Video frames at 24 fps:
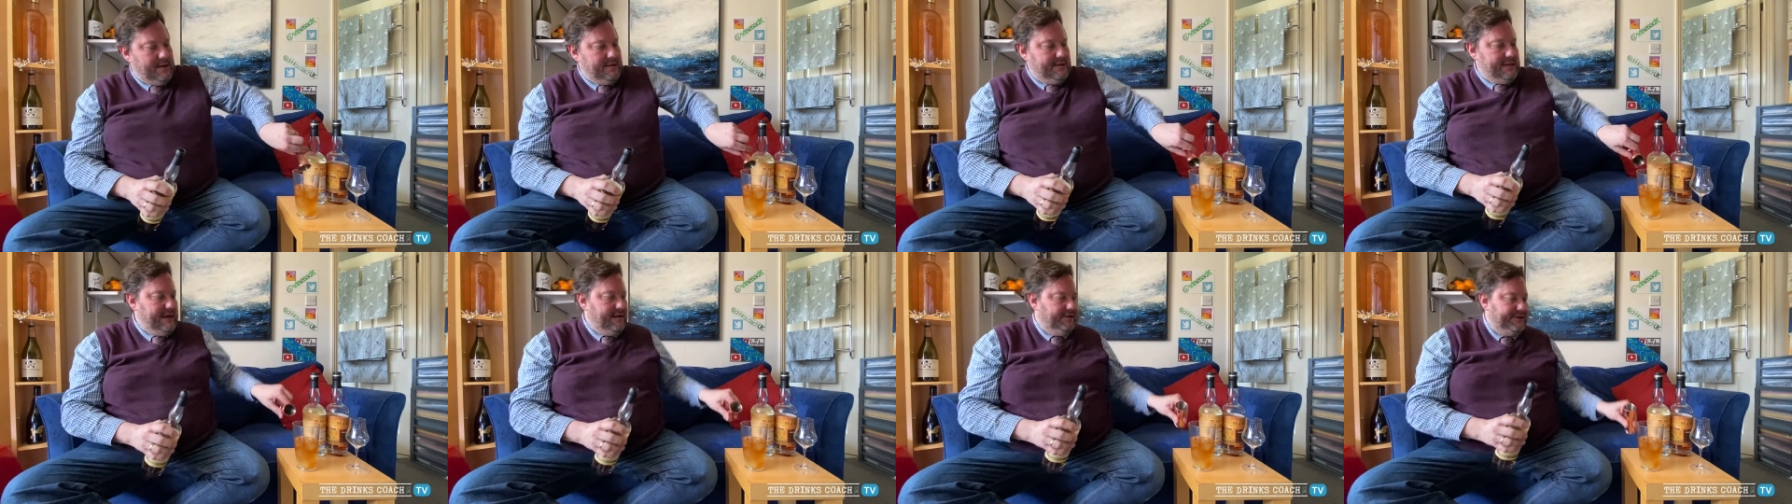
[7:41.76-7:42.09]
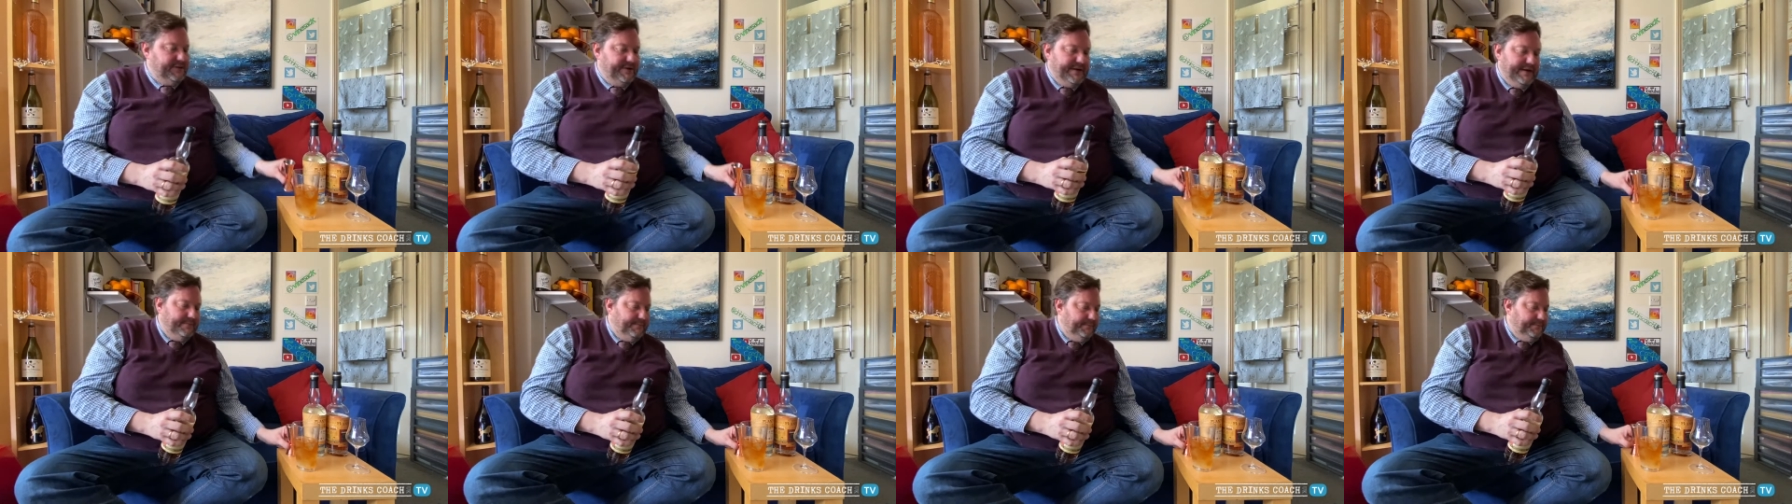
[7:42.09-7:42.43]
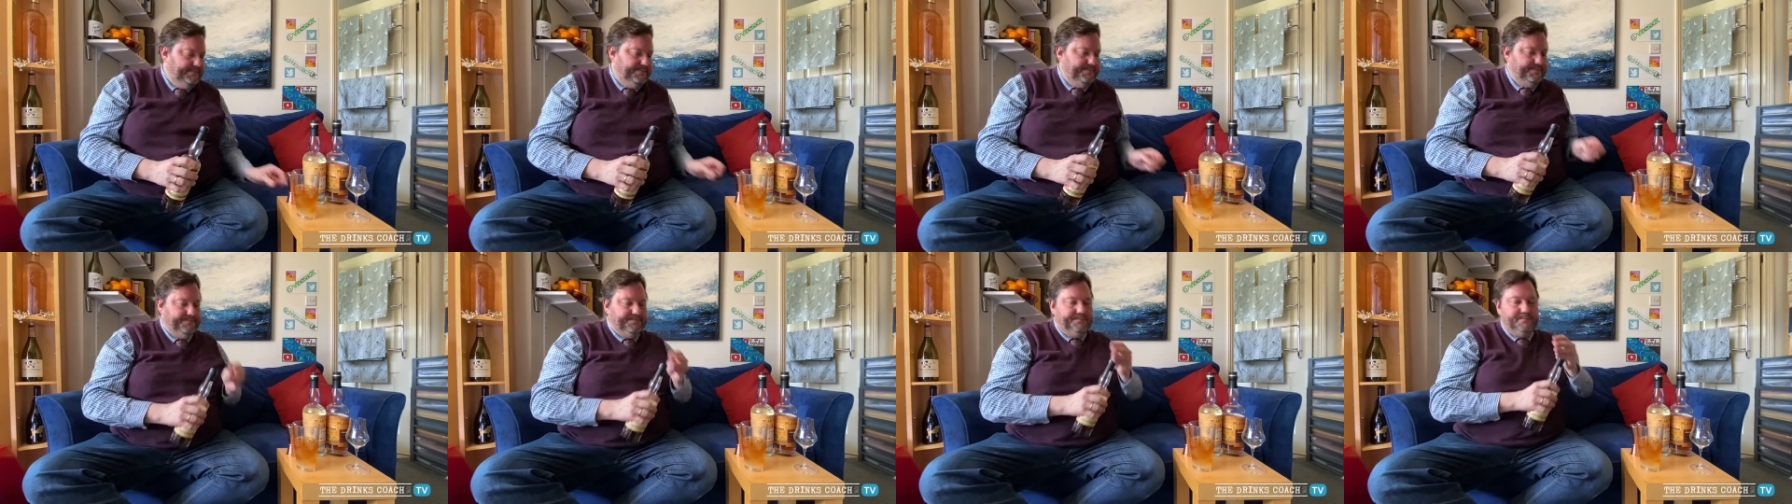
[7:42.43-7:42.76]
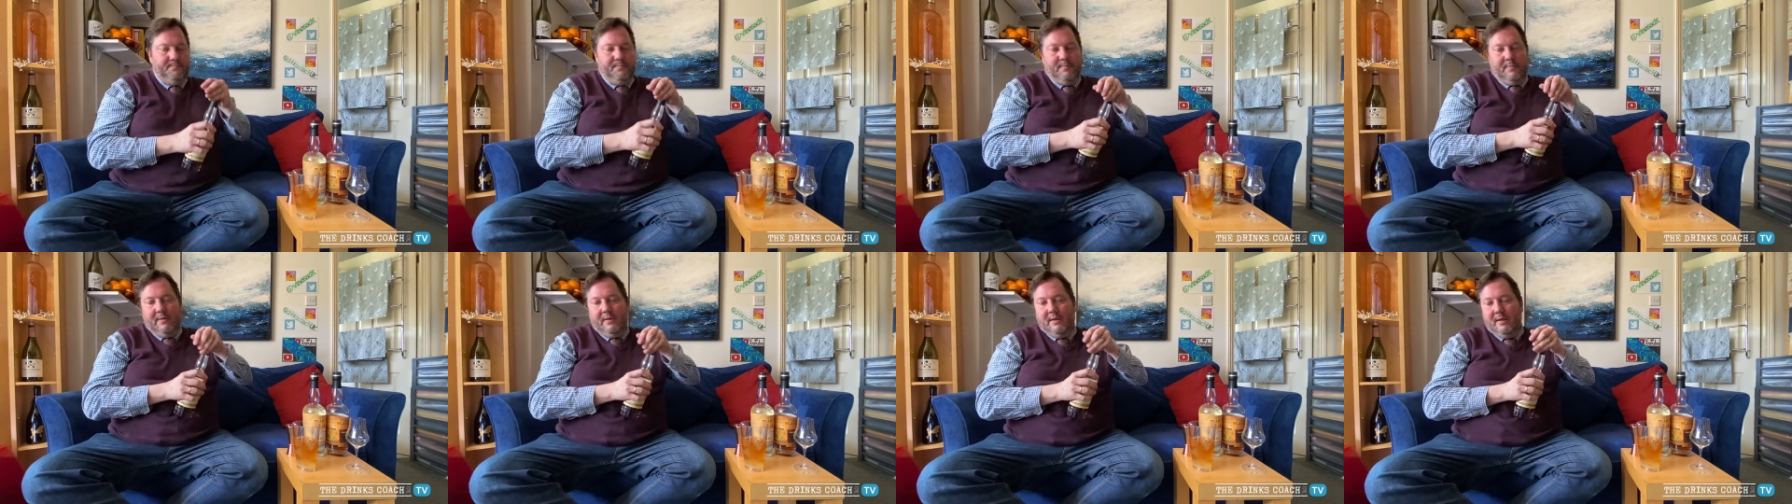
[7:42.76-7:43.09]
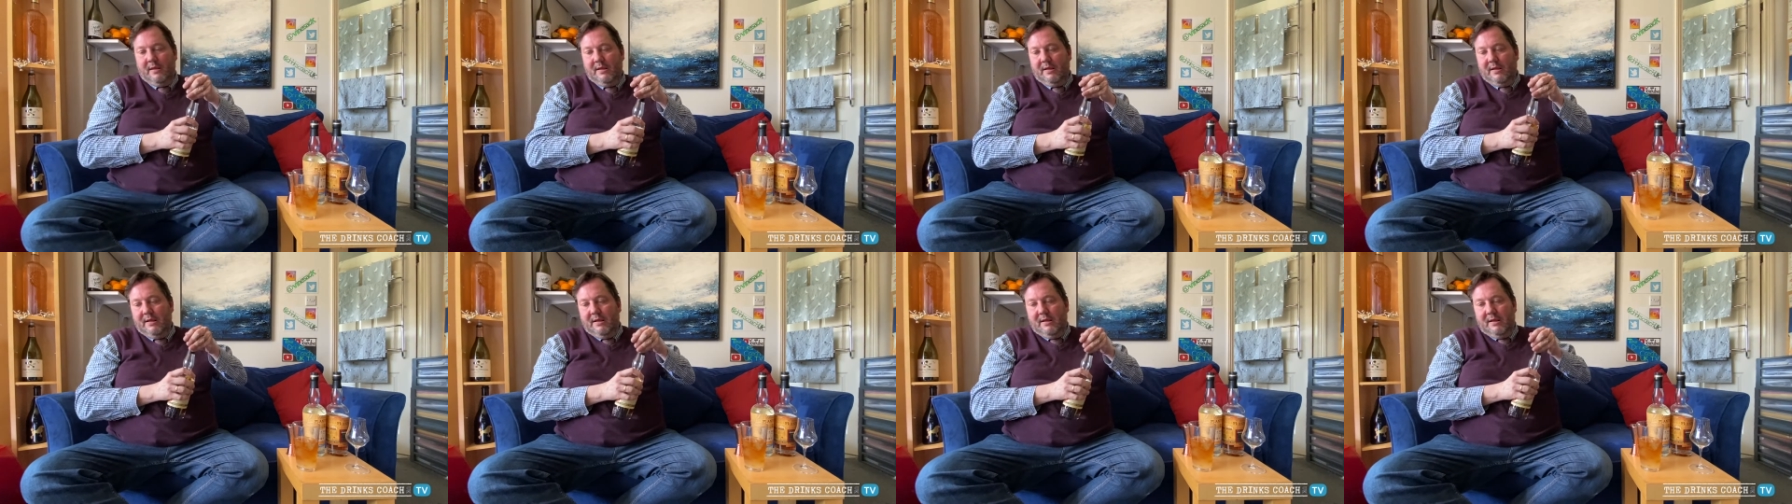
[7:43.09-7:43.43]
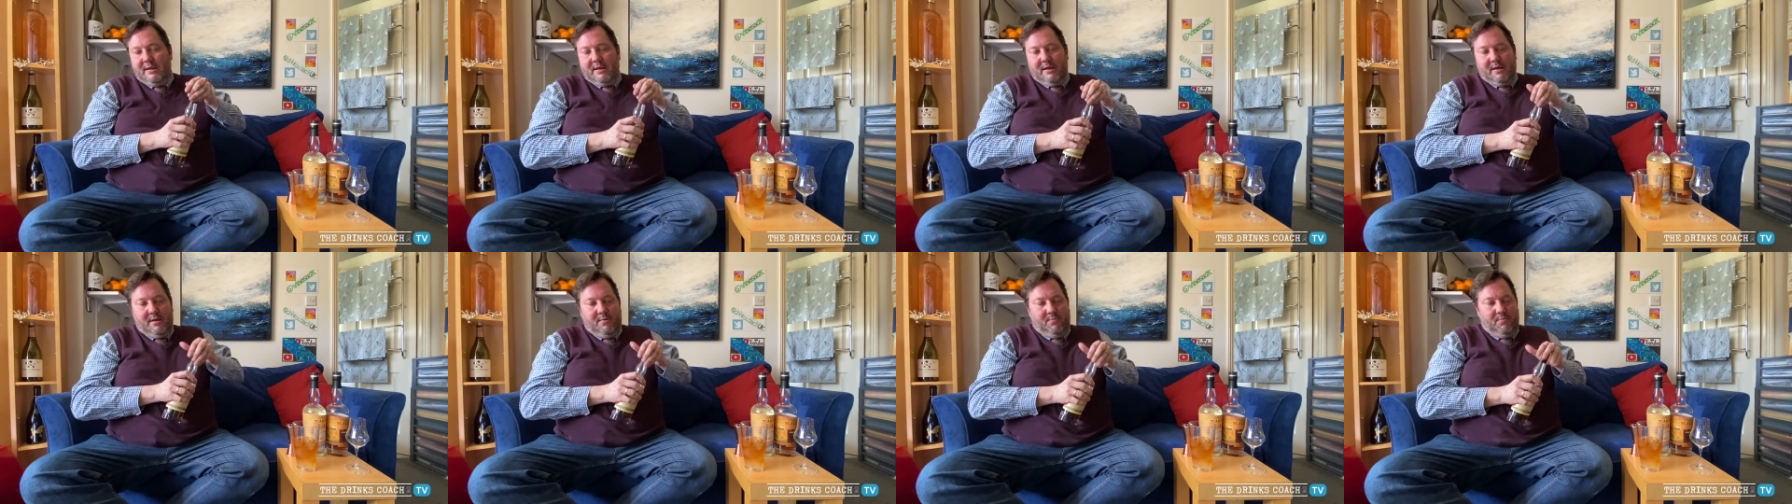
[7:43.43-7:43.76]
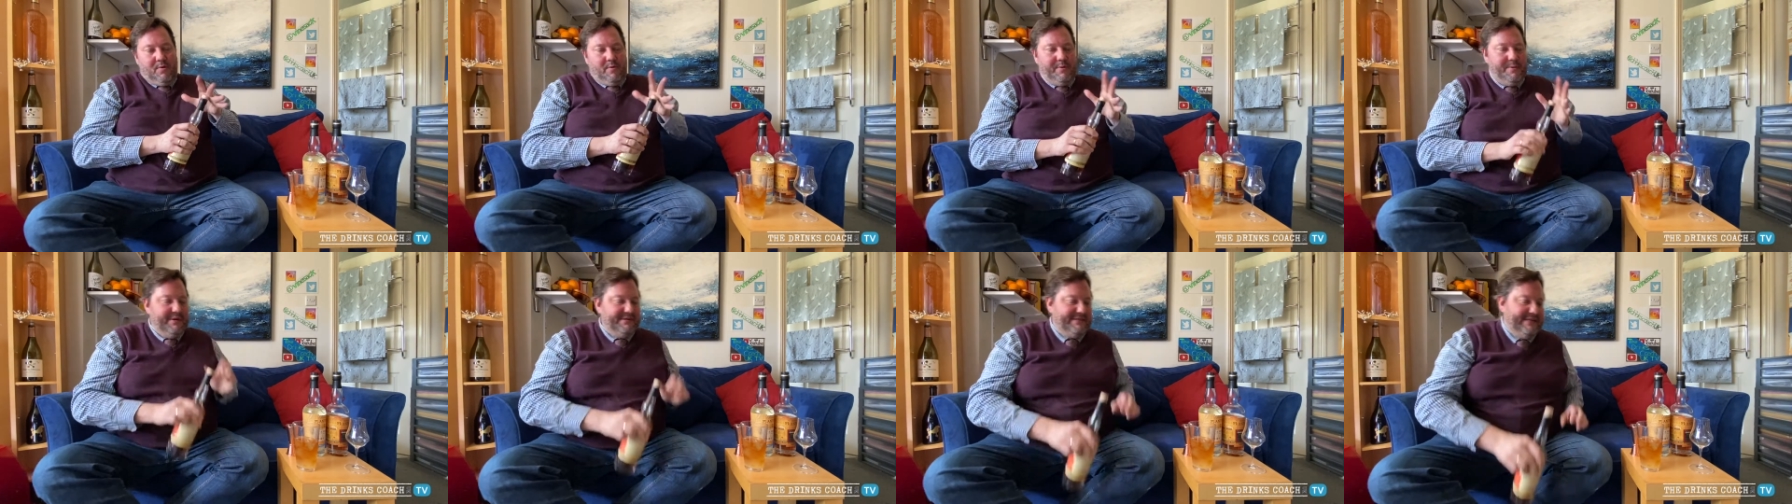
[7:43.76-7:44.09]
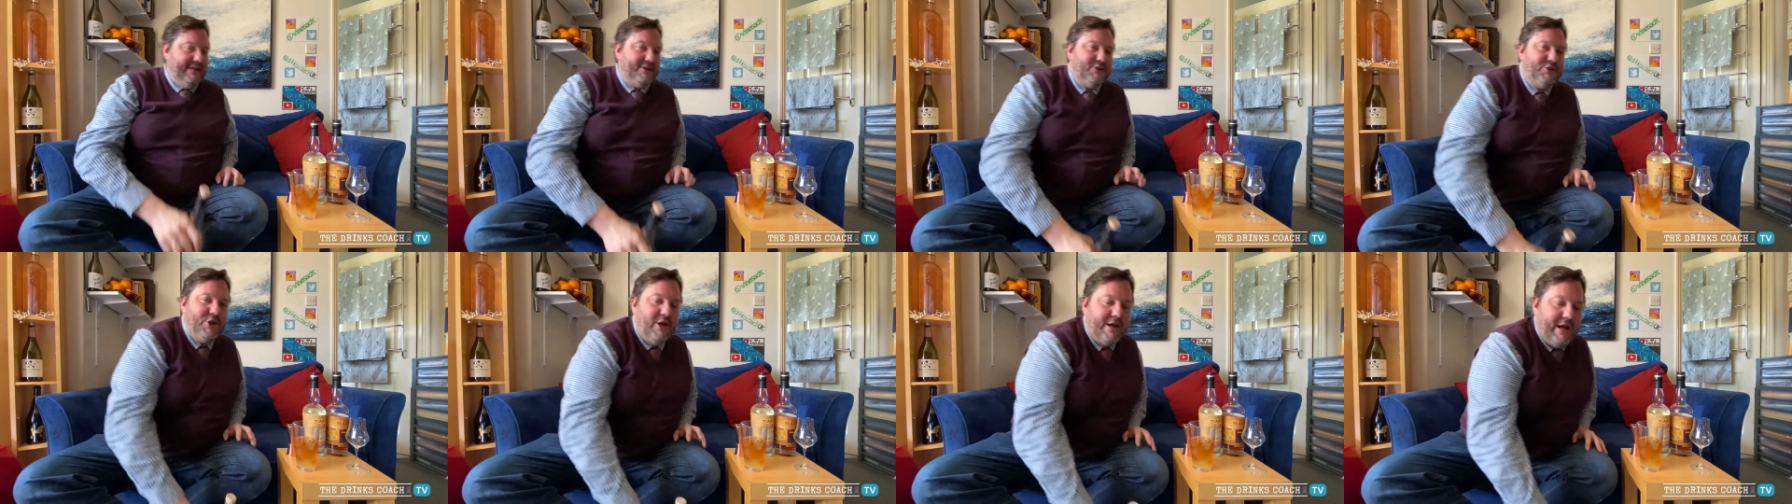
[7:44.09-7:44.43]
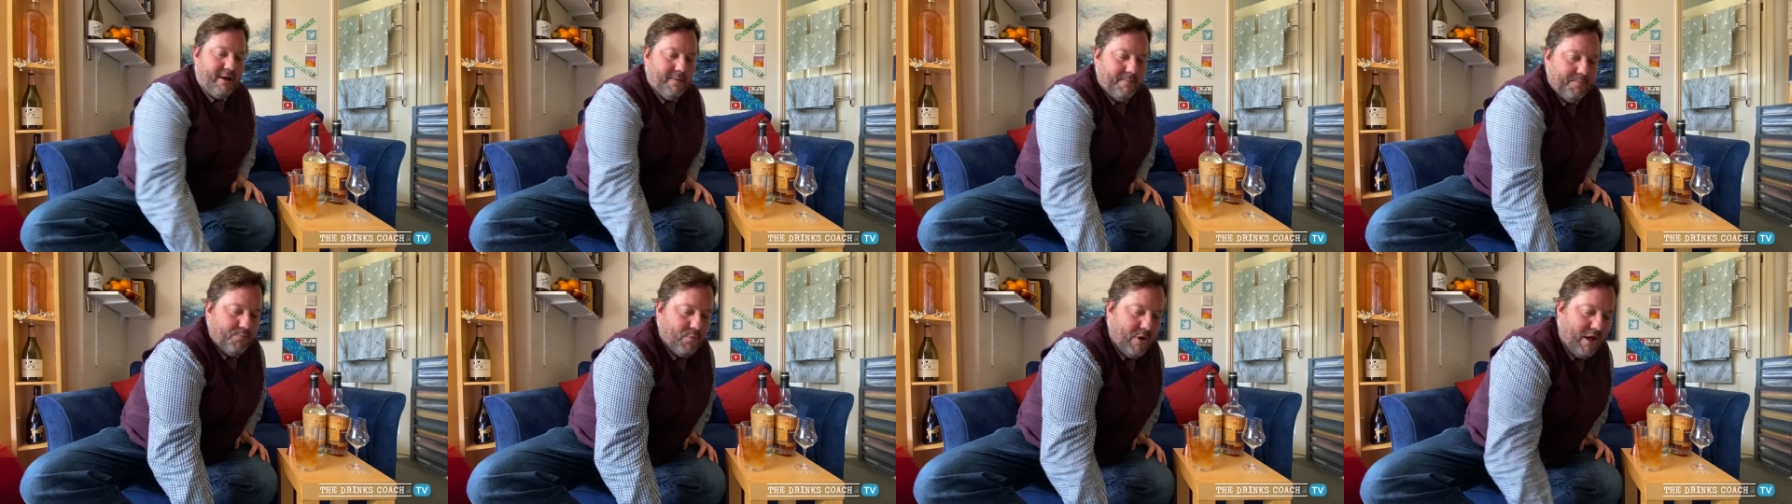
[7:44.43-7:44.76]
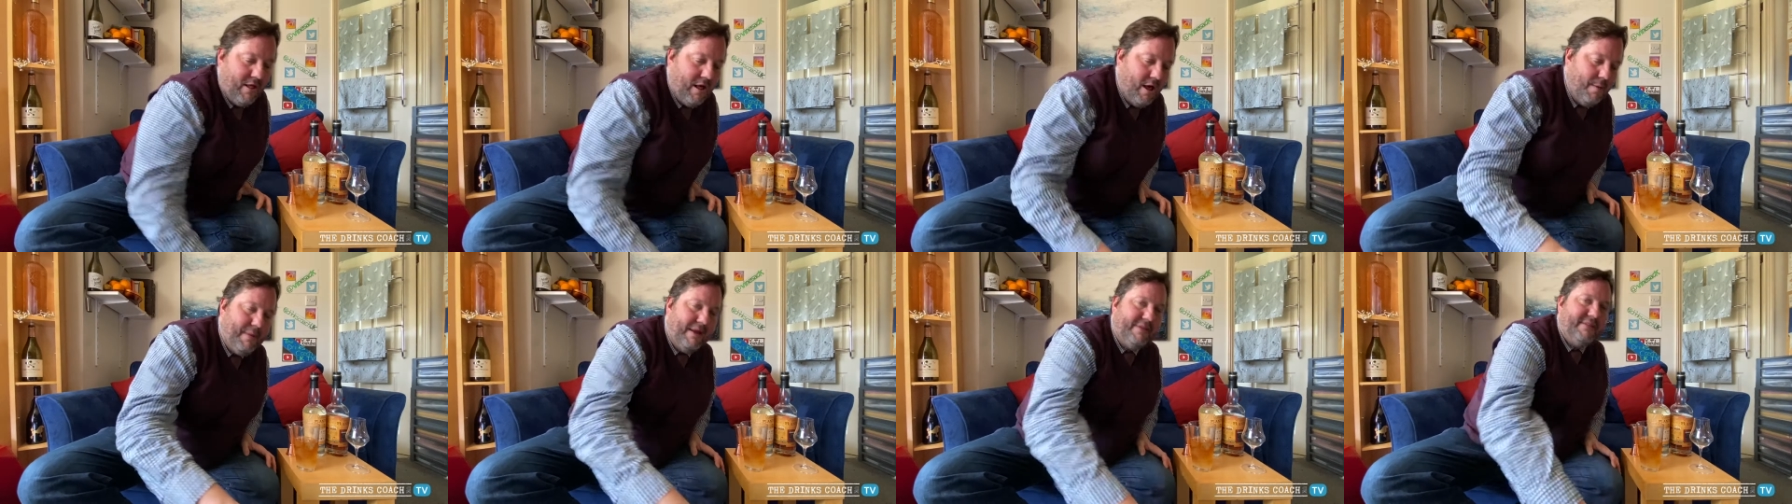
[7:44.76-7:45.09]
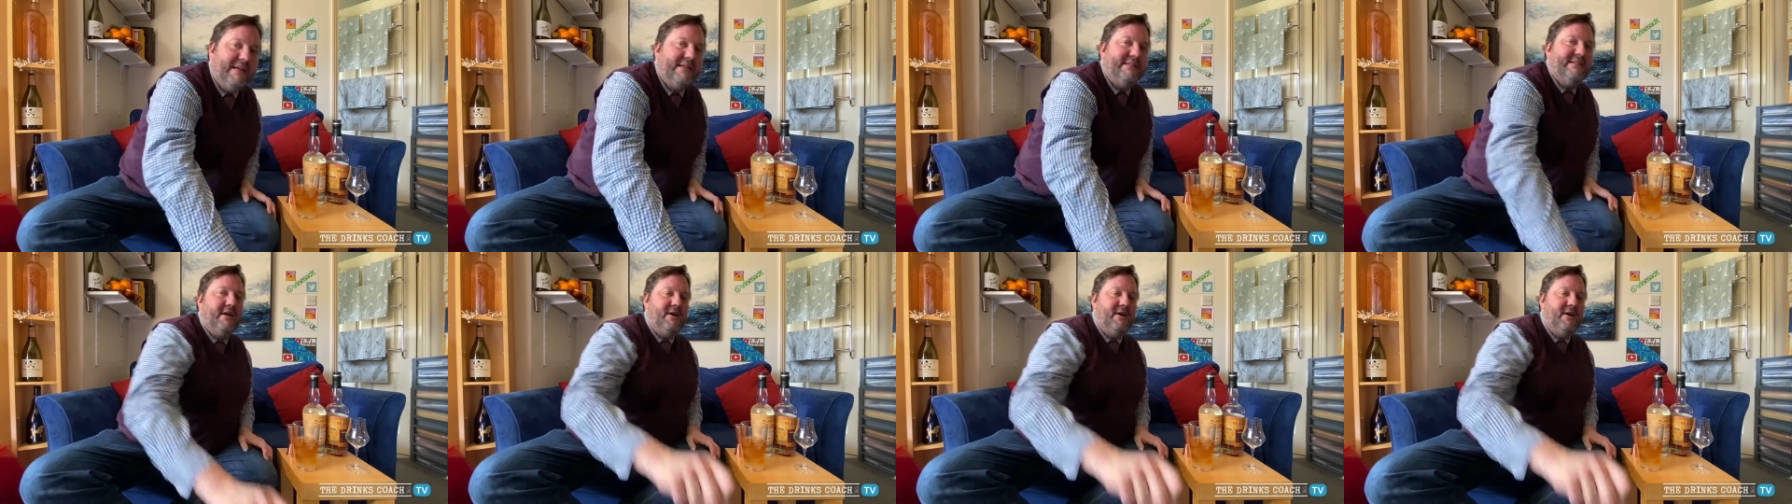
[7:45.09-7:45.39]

That'll do it. What are we missing? Sugar. Well, I made this